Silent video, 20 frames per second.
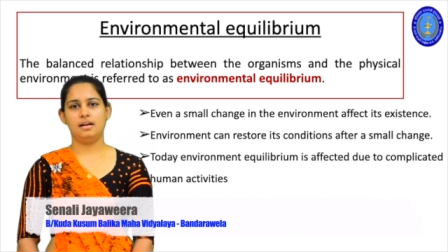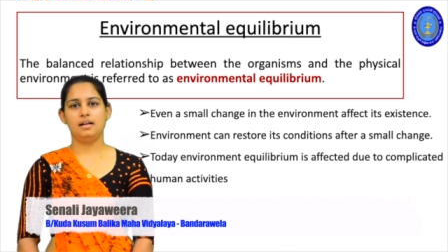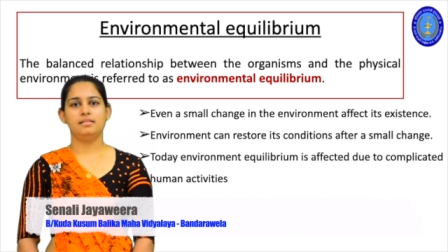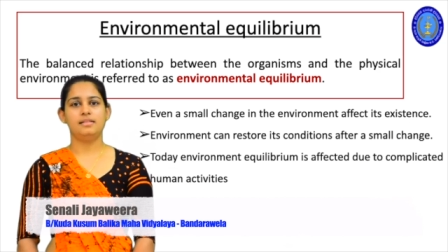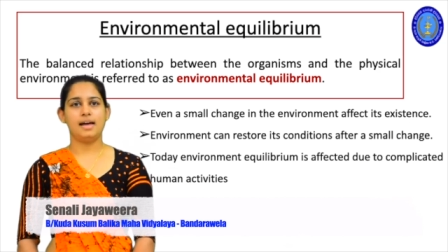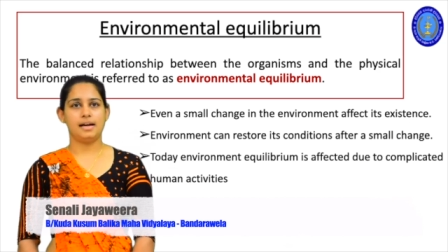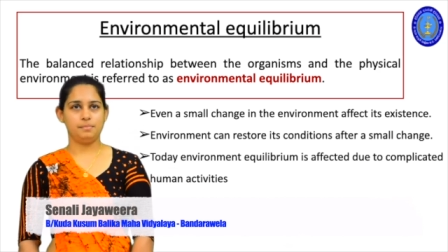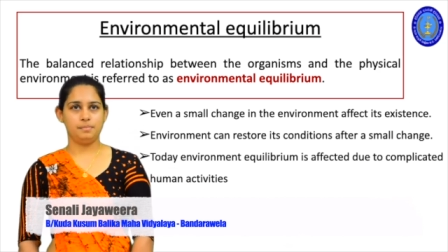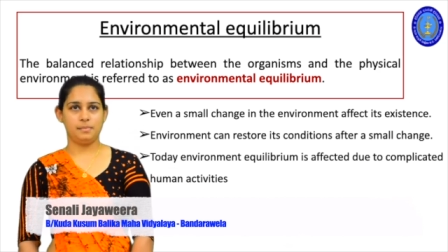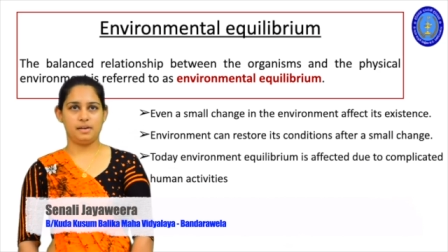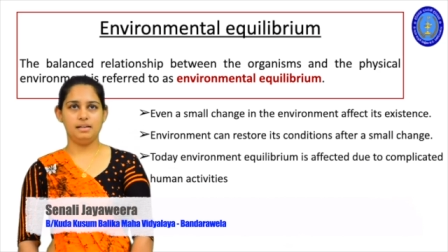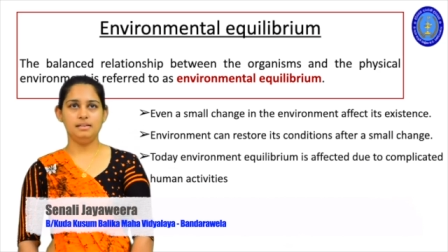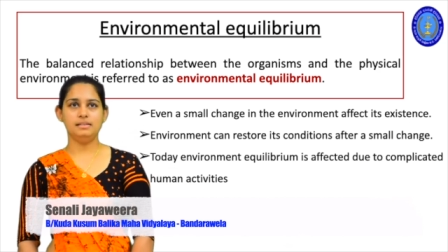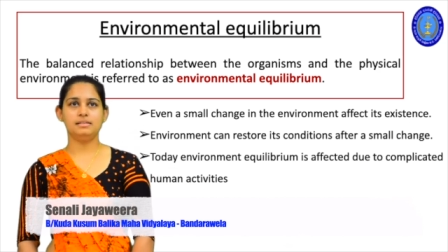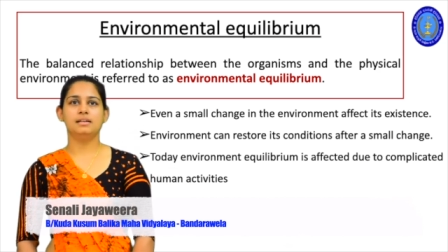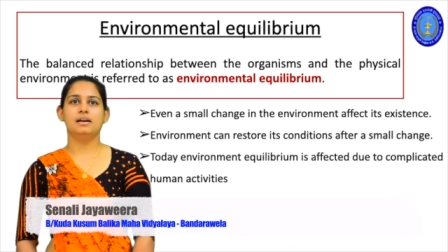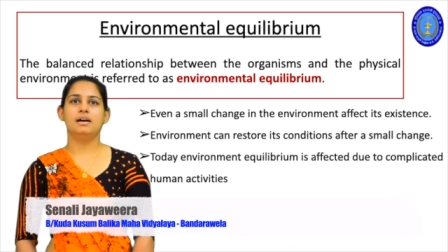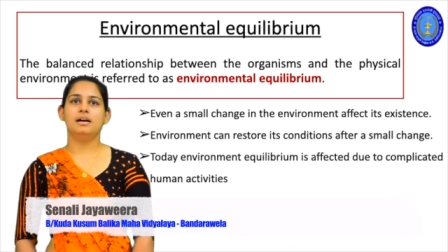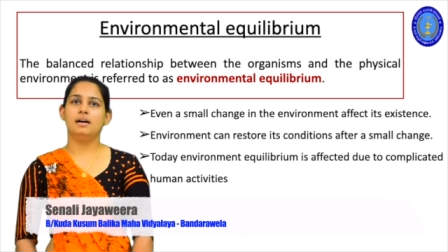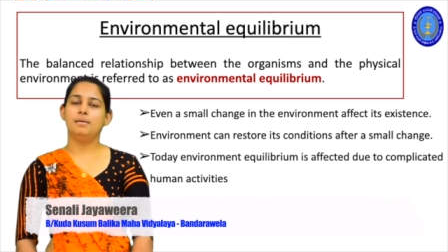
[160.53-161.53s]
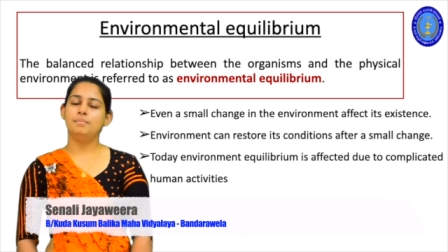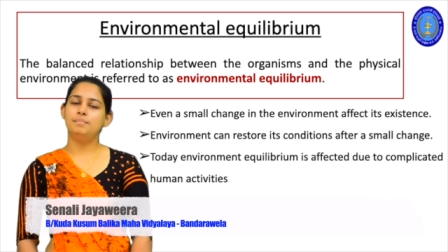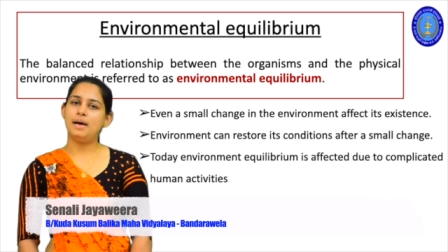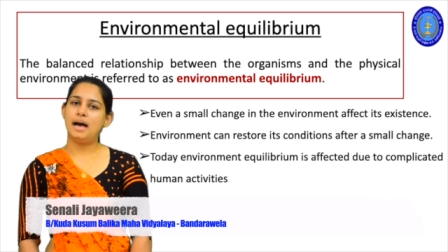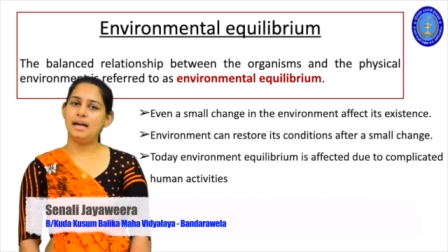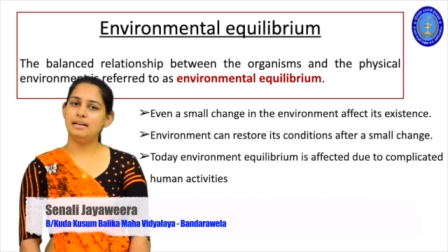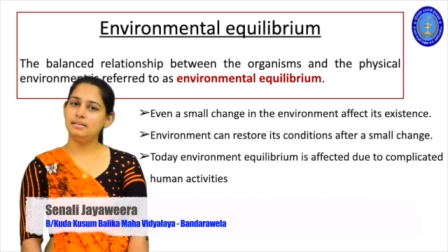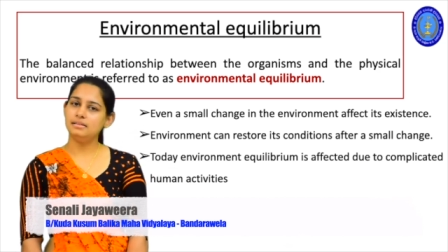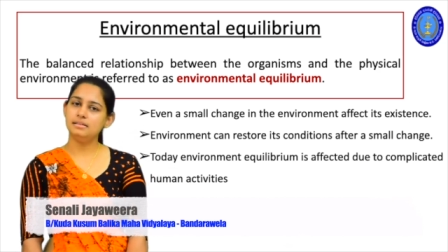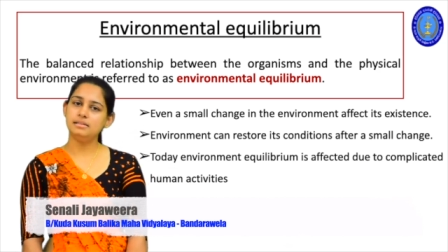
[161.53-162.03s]
That means a
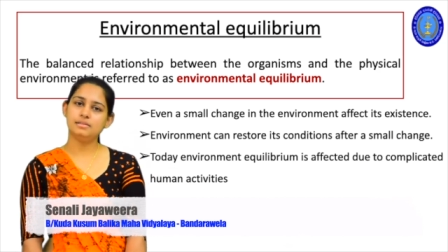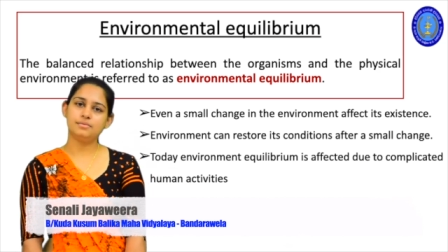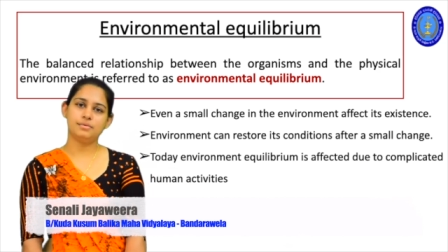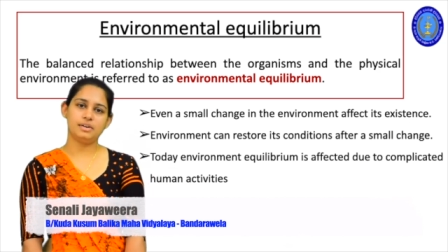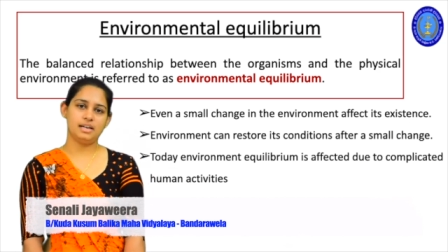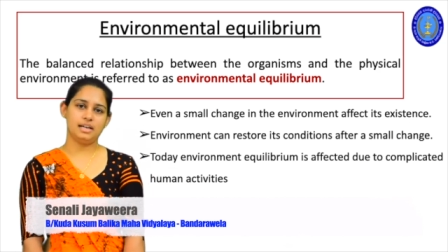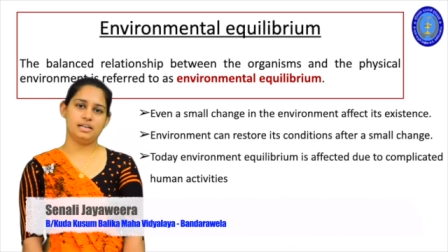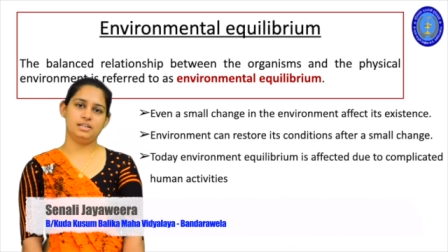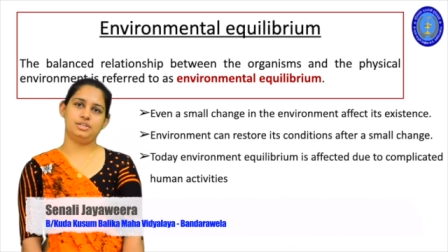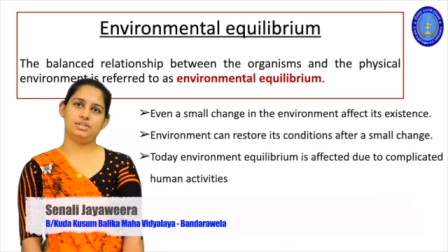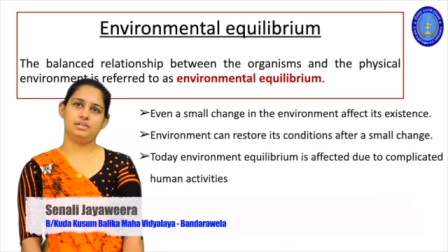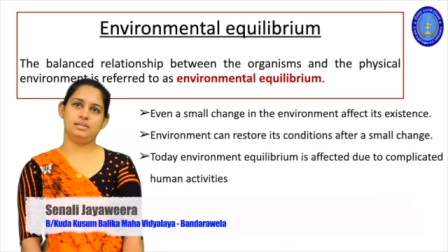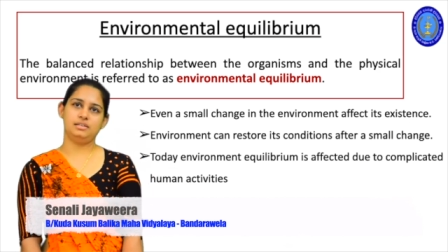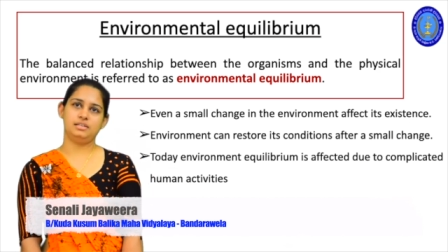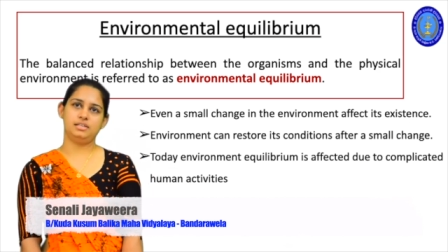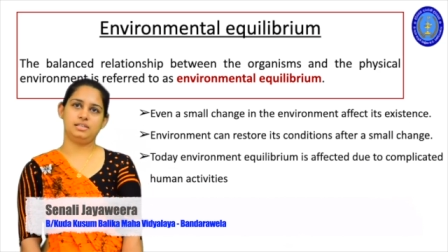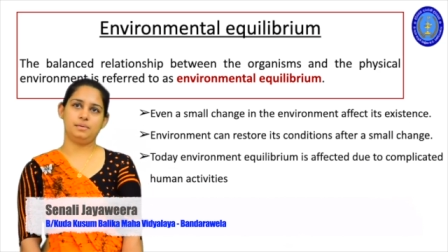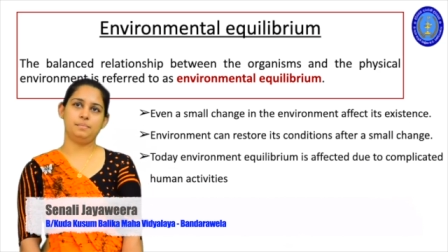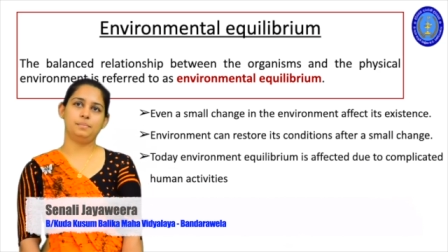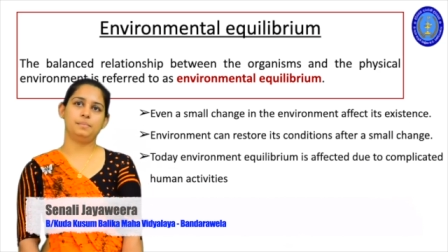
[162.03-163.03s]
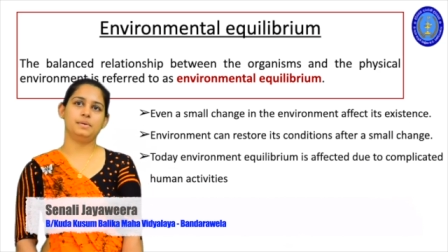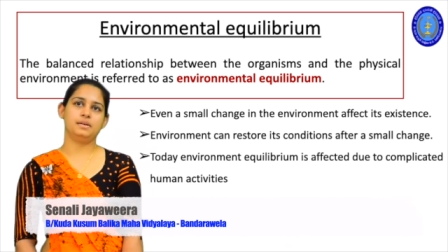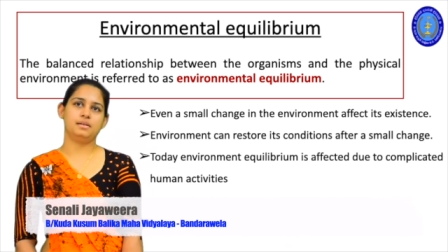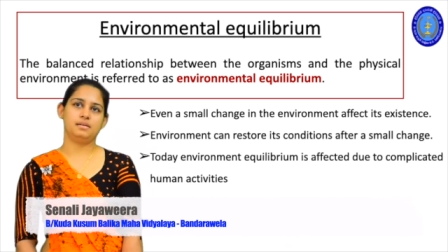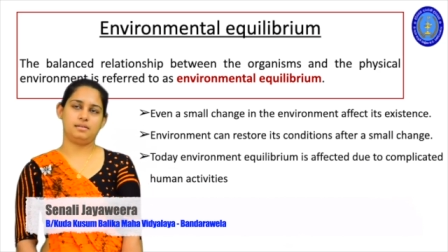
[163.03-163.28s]
balanced relationship